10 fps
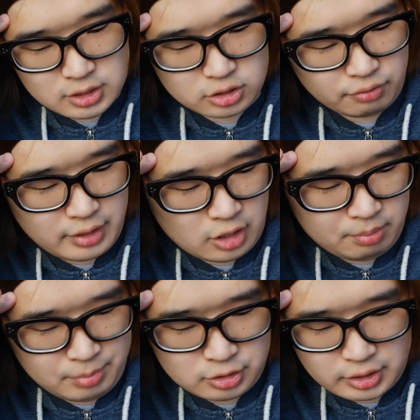is also very
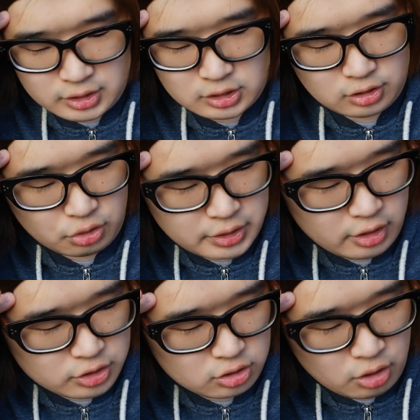complementary because the low
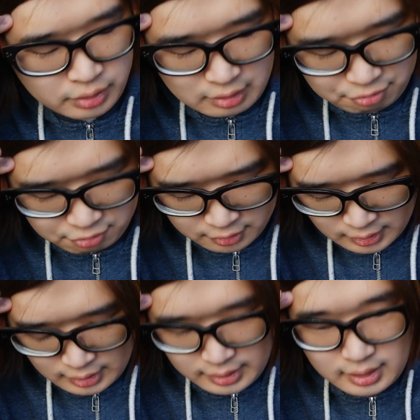scales are low enough.
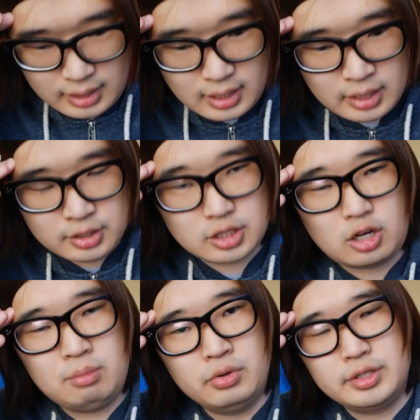And there's a
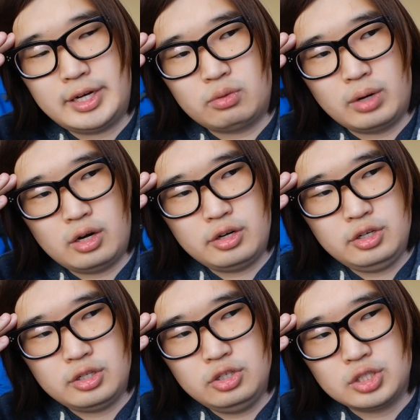combo in the deck where
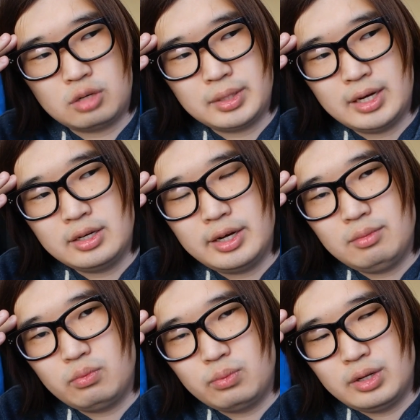you can use
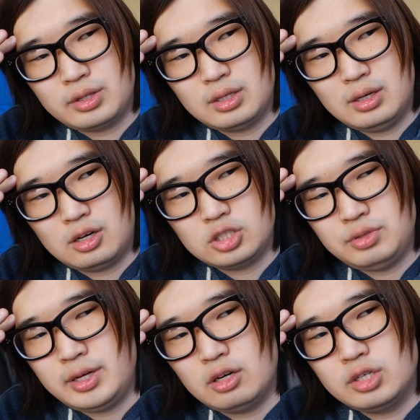Igknight with
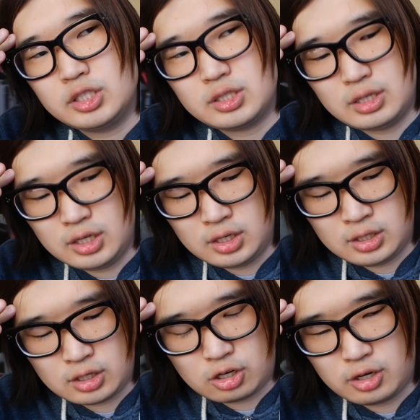Archfiend Eris,
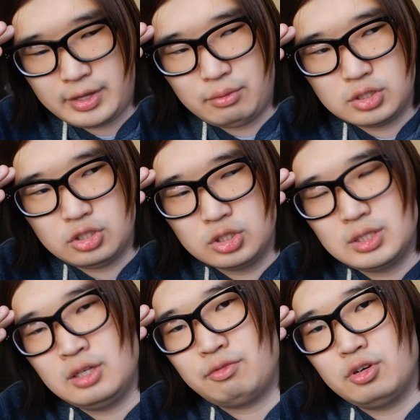a card that was
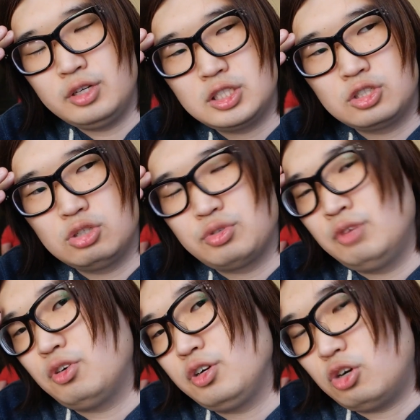used in Infinities to search for Infinity